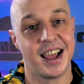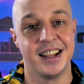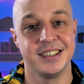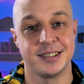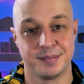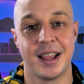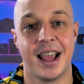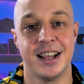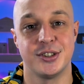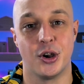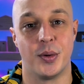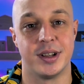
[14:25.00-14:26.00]
And,
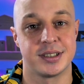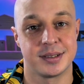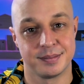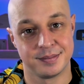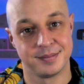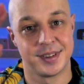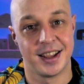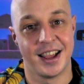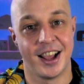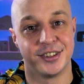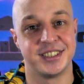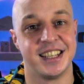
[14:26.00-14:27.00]
as always,
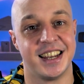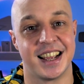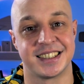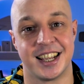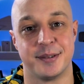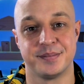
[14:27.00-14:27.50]
I'll see you next time.